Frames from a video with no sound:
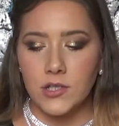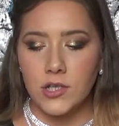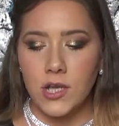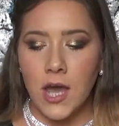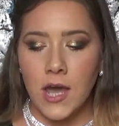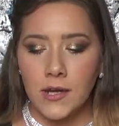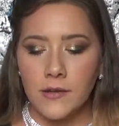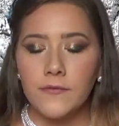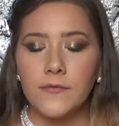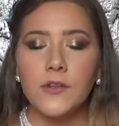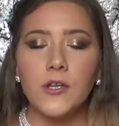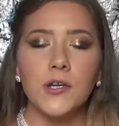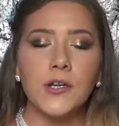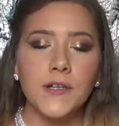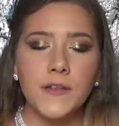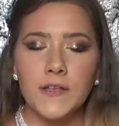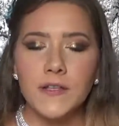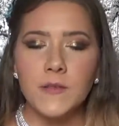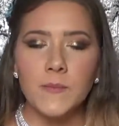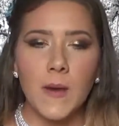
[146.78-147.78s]
kind of look
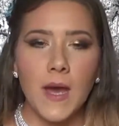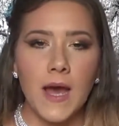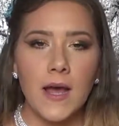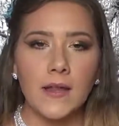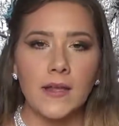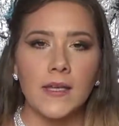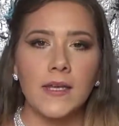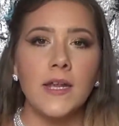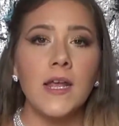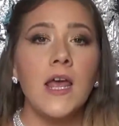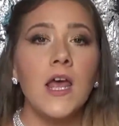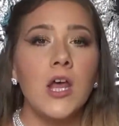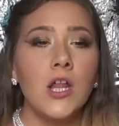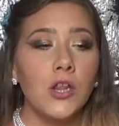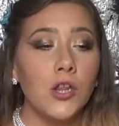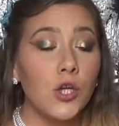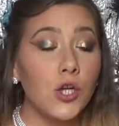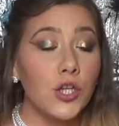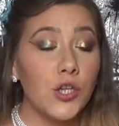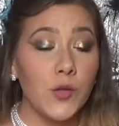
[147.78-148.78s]
at this palette,
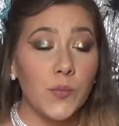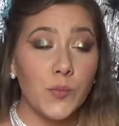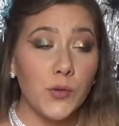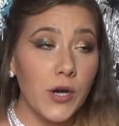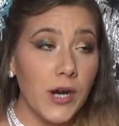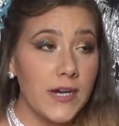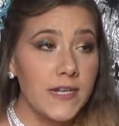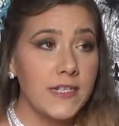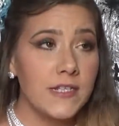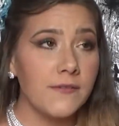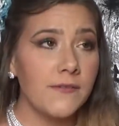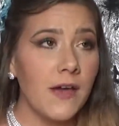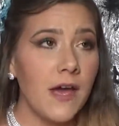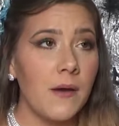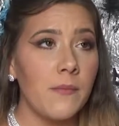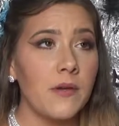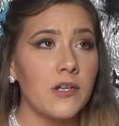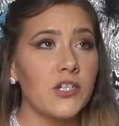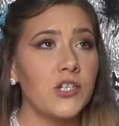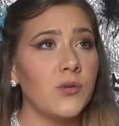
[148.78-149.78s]
look at the price of
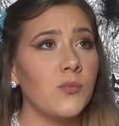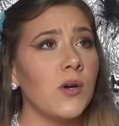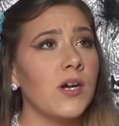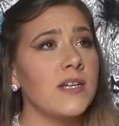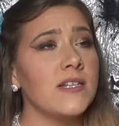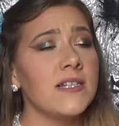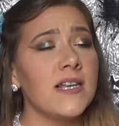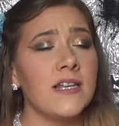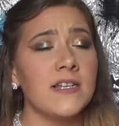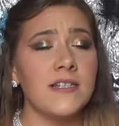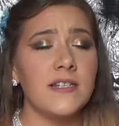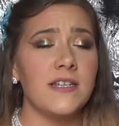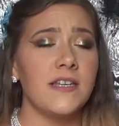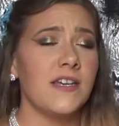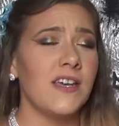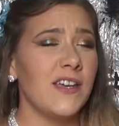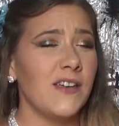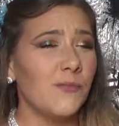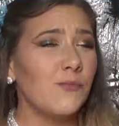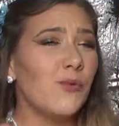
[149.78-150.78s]
how much it was, and
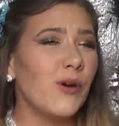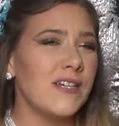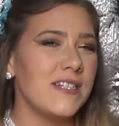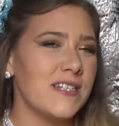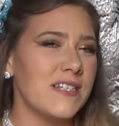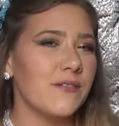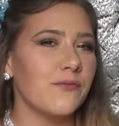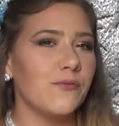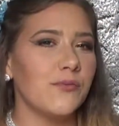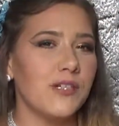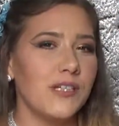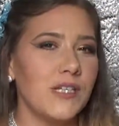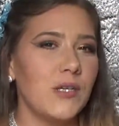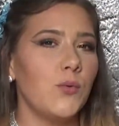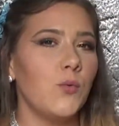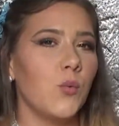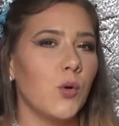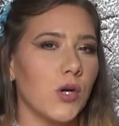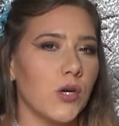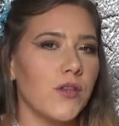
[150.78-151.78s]
see was it really
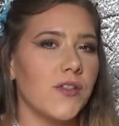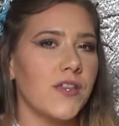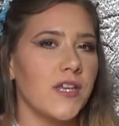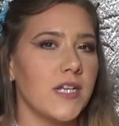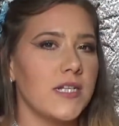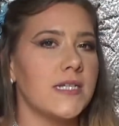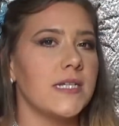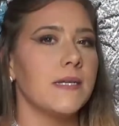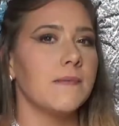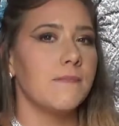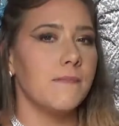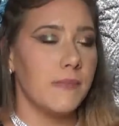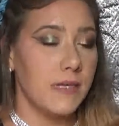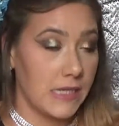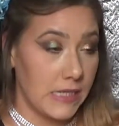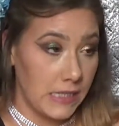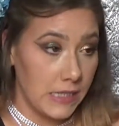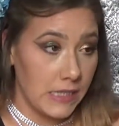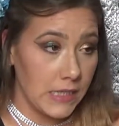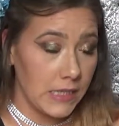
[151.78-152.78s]
worth it to
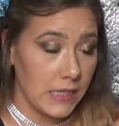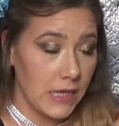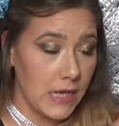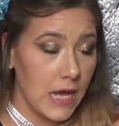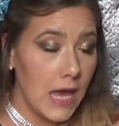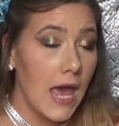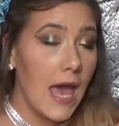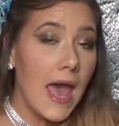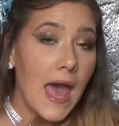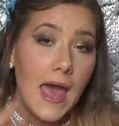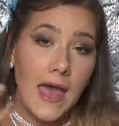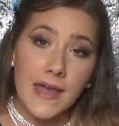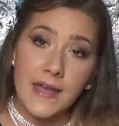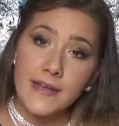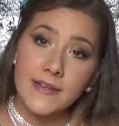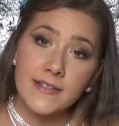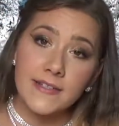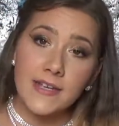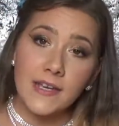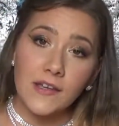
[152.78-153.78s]
me,
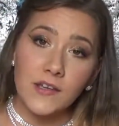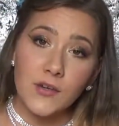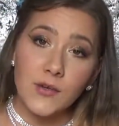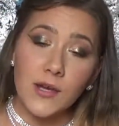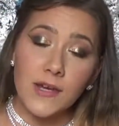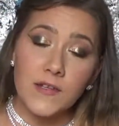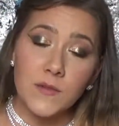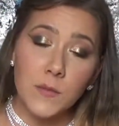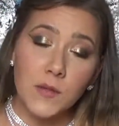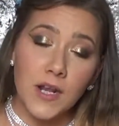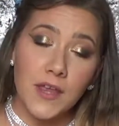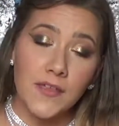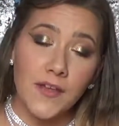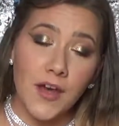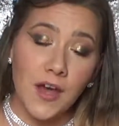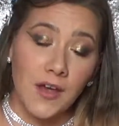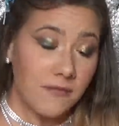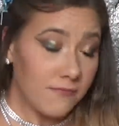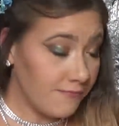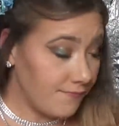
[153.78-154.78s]
and tell you guys what I
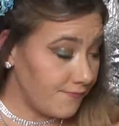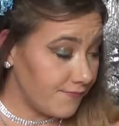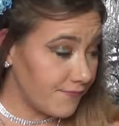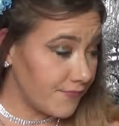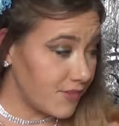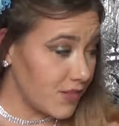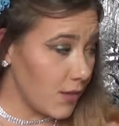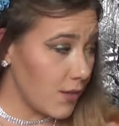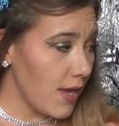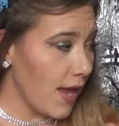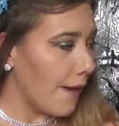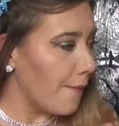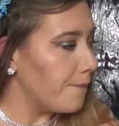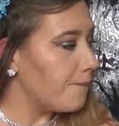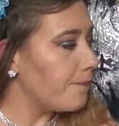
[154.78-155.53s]
thought. So yeah,